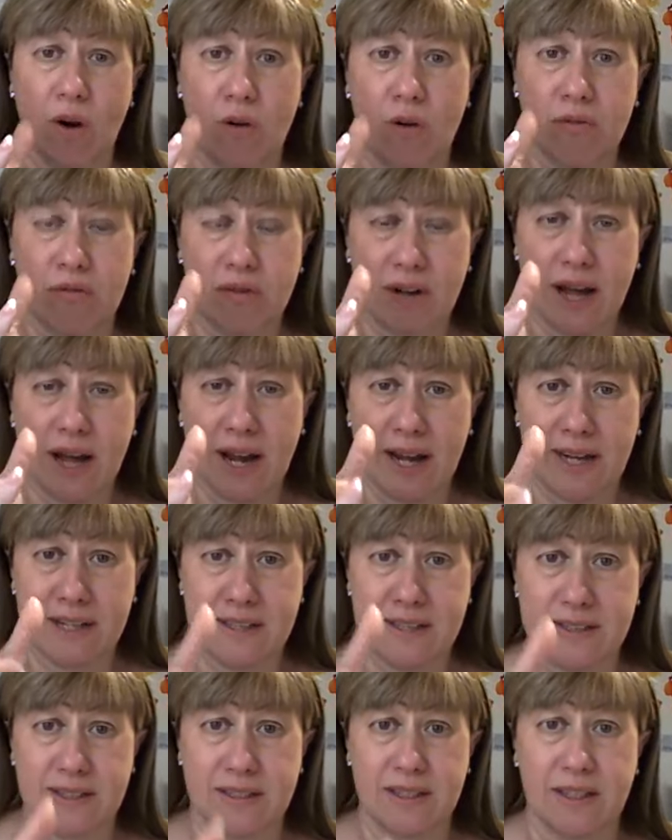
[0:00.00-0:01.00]
of
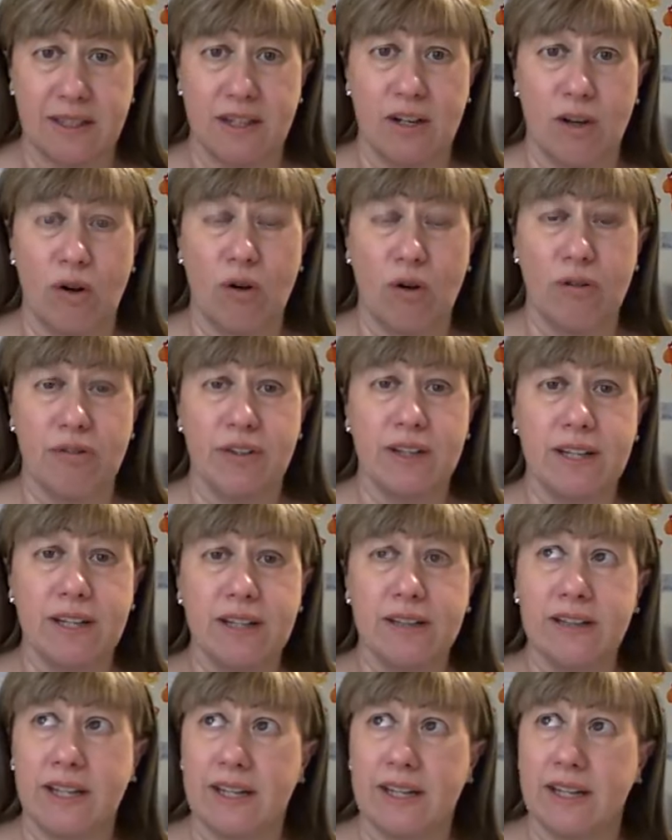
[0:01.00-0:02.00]
light, of
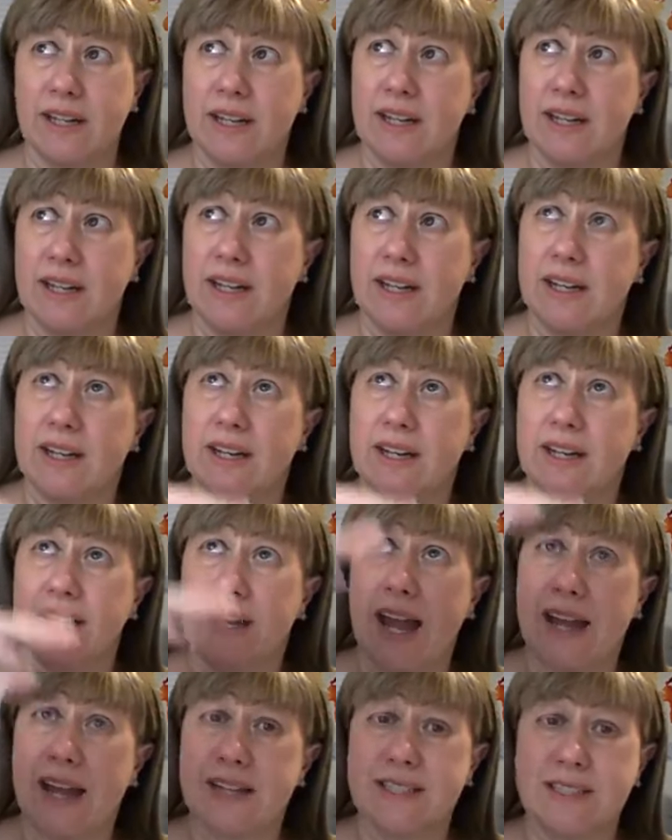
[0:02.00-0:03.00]
healing,
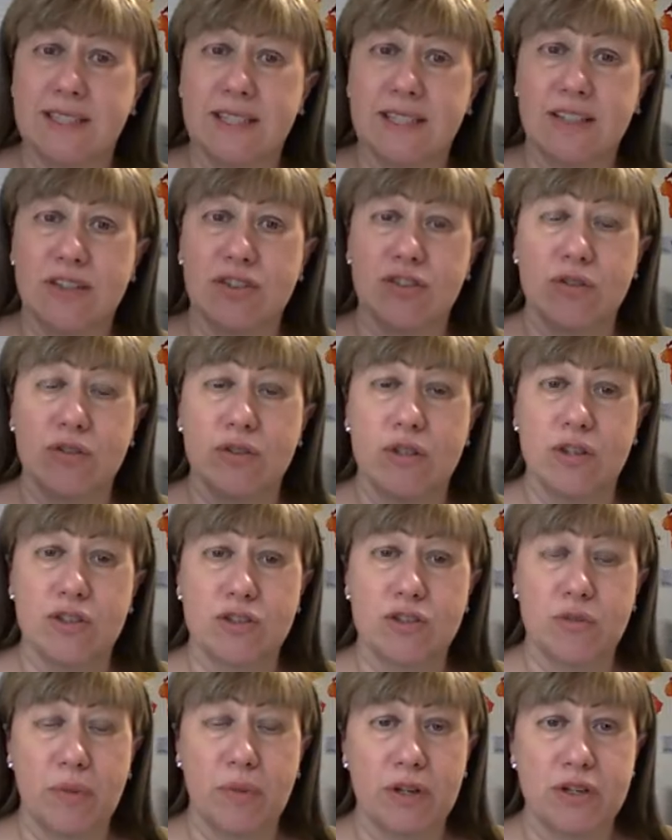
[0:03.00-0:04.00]
connecting to the
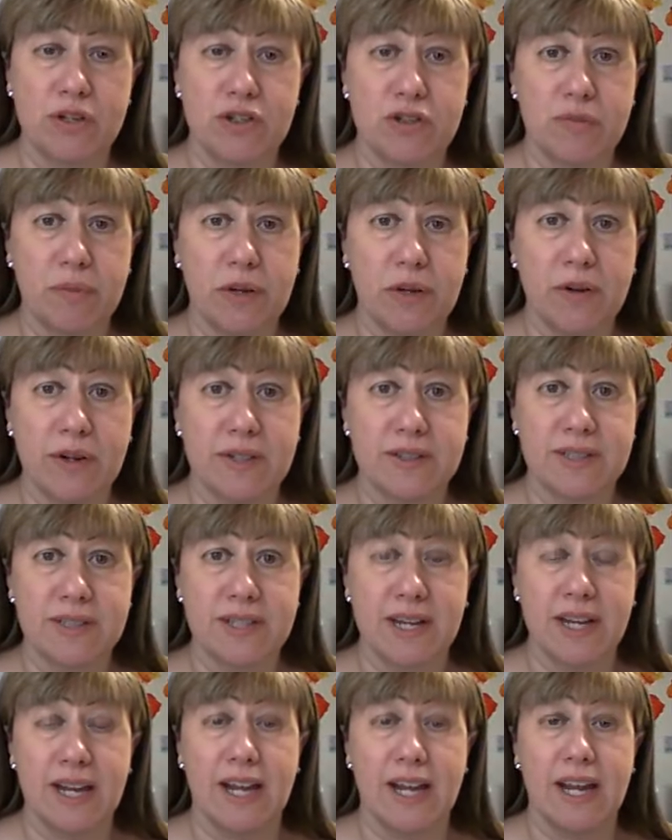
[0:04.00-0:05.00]
superior
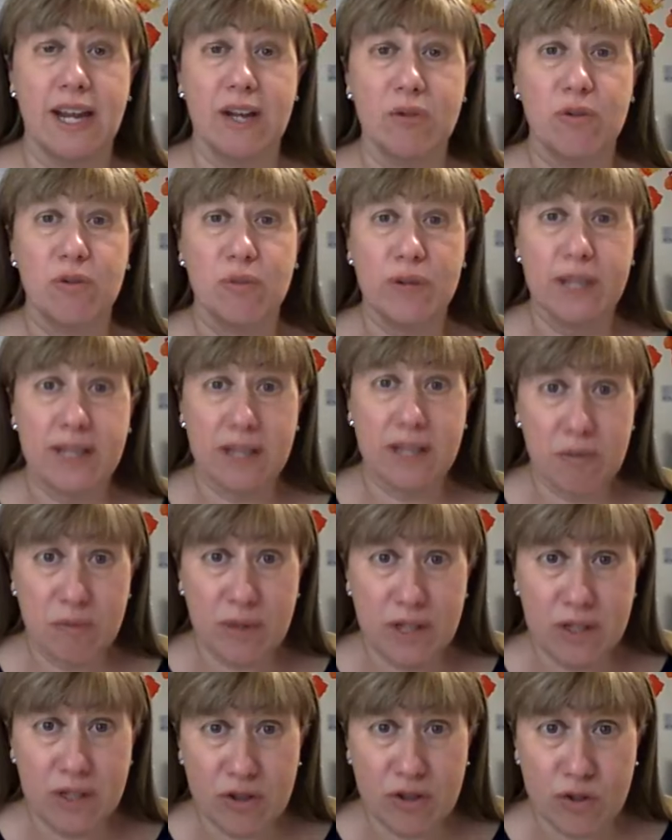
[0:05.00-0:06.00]
spirits, and we can
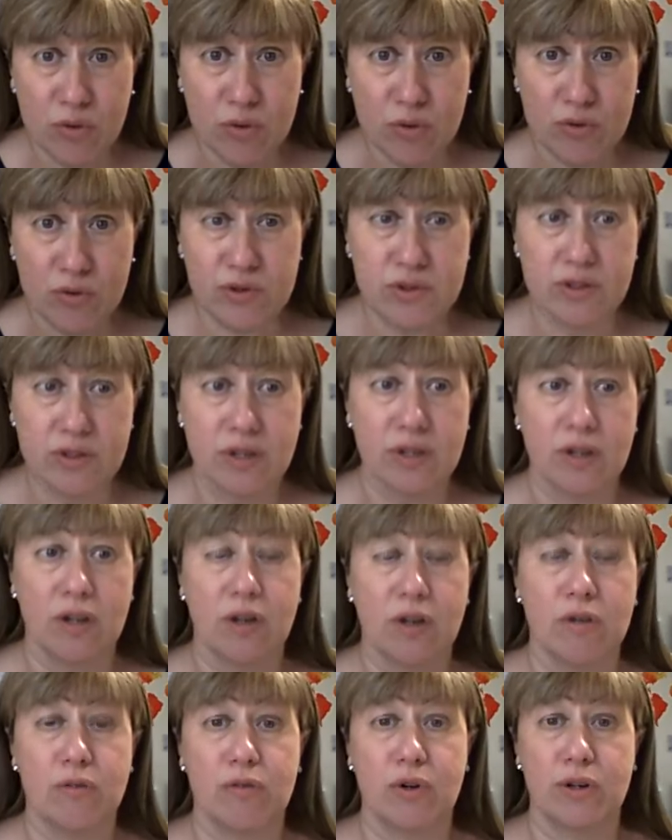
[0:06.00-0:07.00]
be used
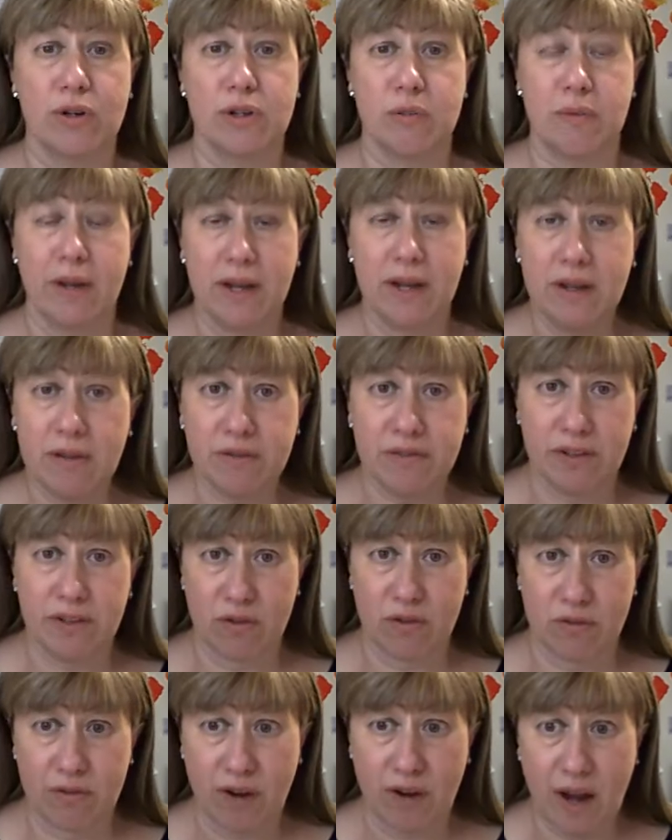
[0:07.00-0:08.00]
for the
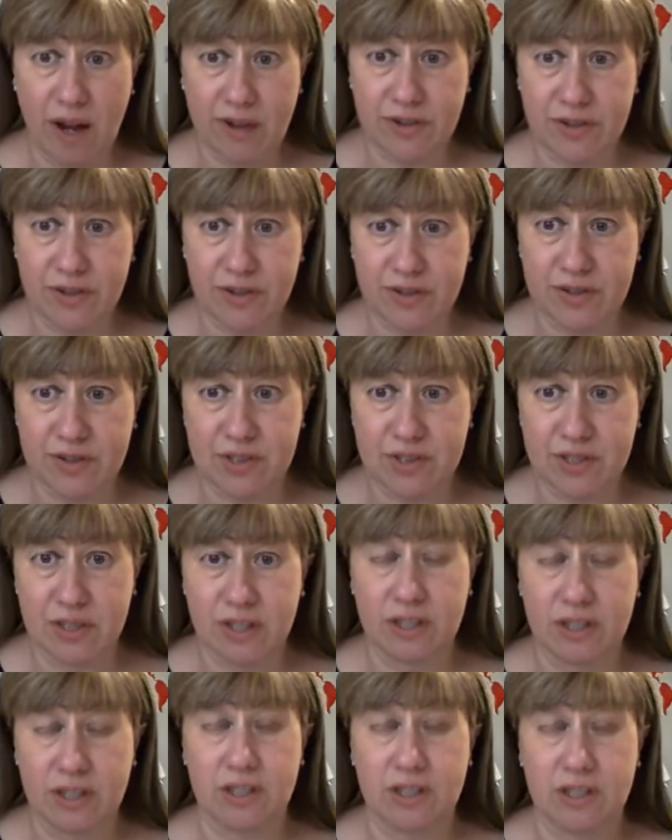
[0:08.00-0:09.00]
benefit of others.
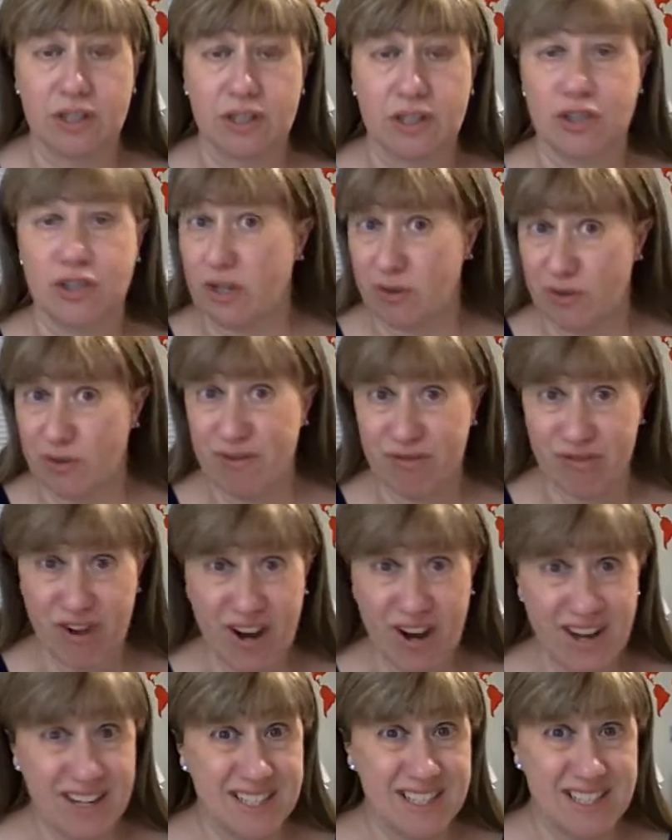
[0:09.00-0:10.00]
Shall we,
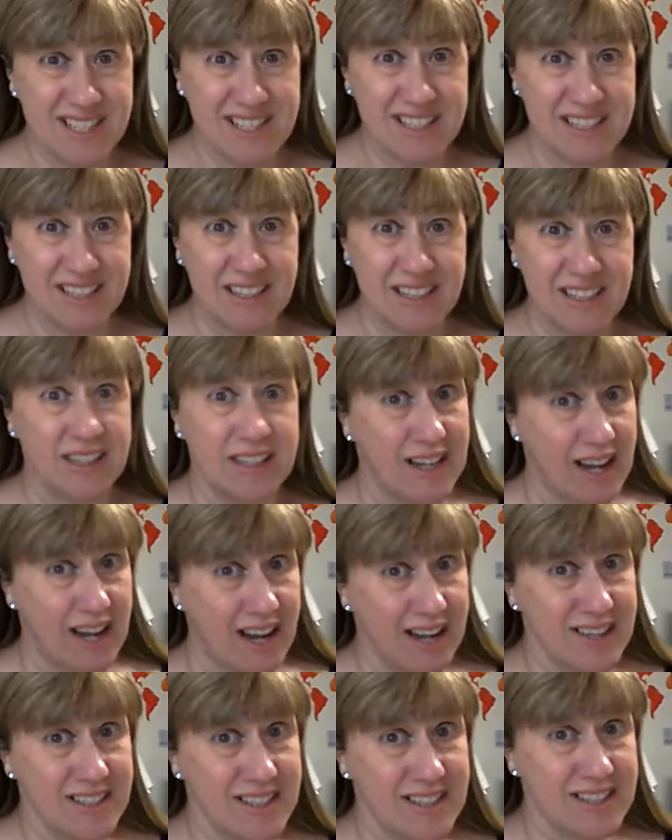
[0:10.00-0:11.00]
friends?
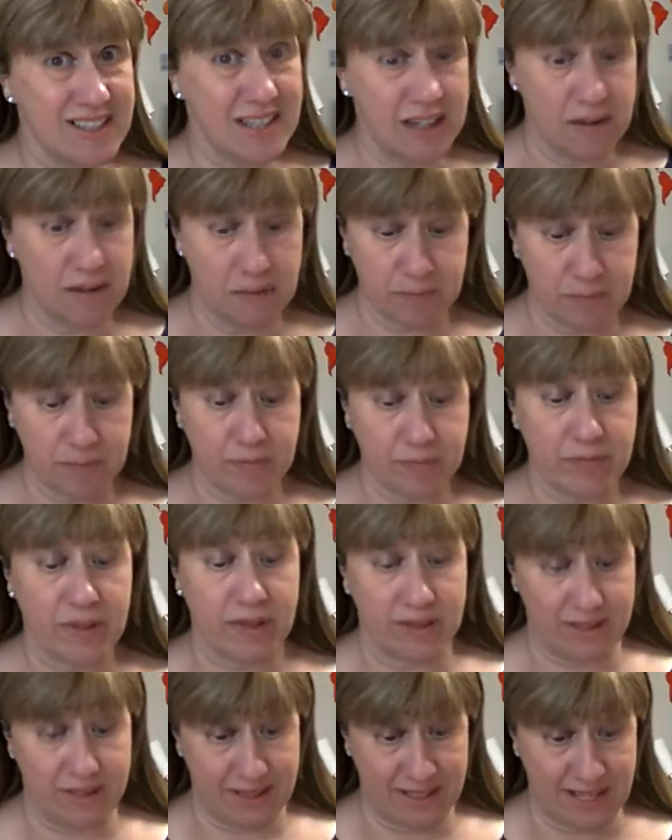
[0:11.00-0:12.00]
Yes?
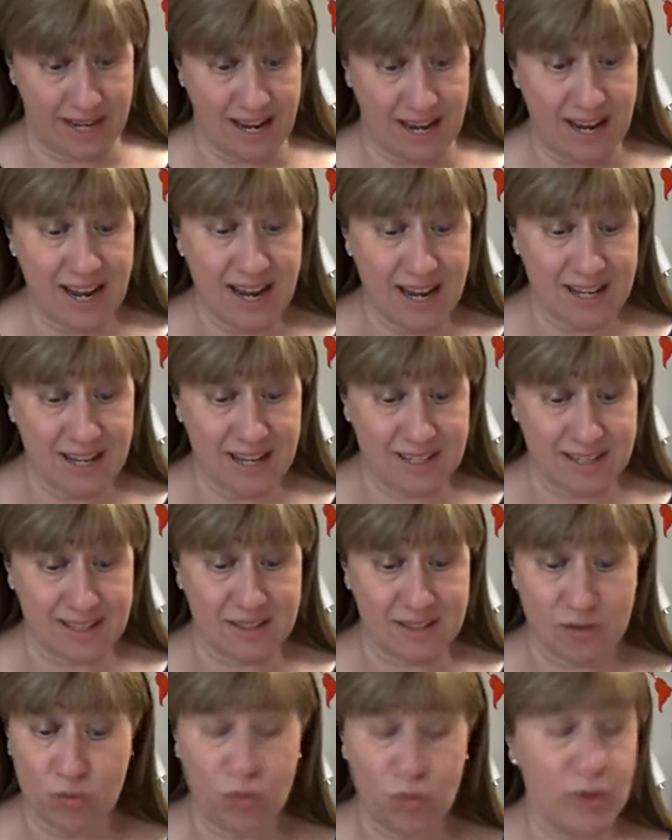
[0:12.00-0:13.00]

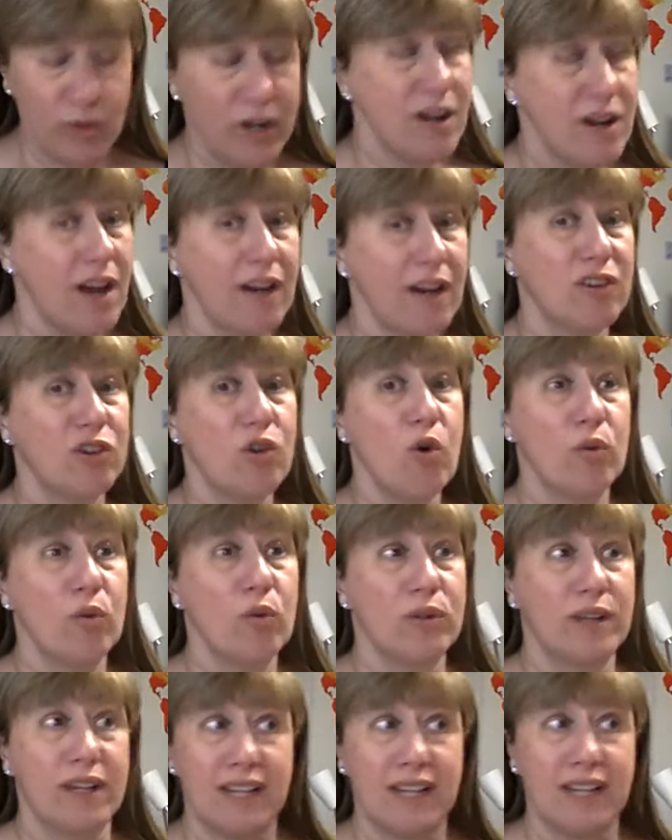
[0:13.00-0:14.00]
Yes, we're not
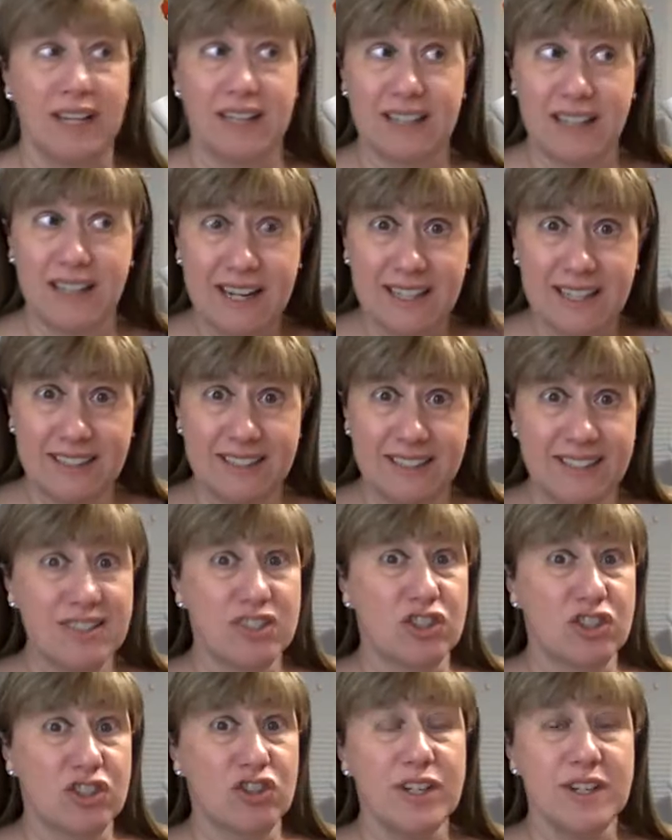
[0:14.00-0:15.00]
alone like
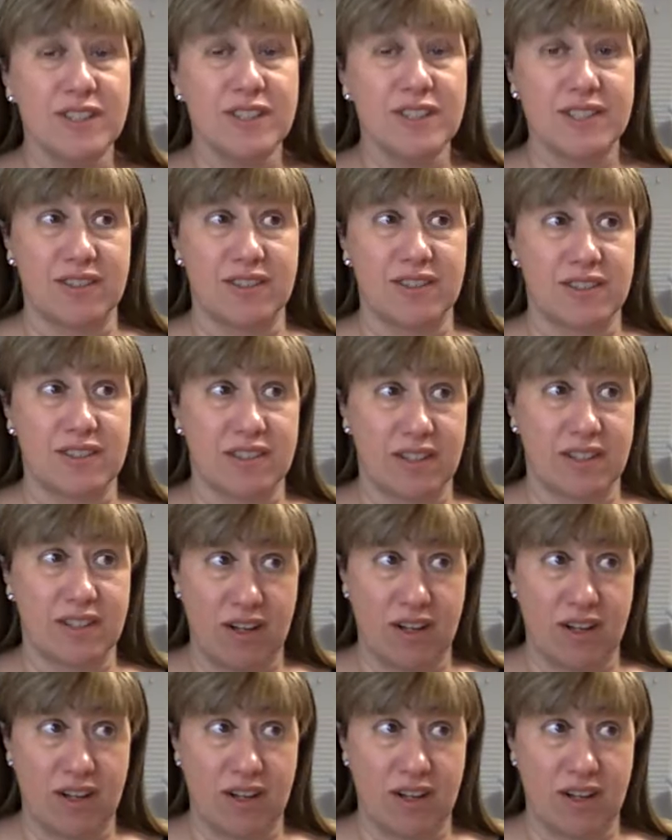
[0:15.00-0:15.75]
these Christians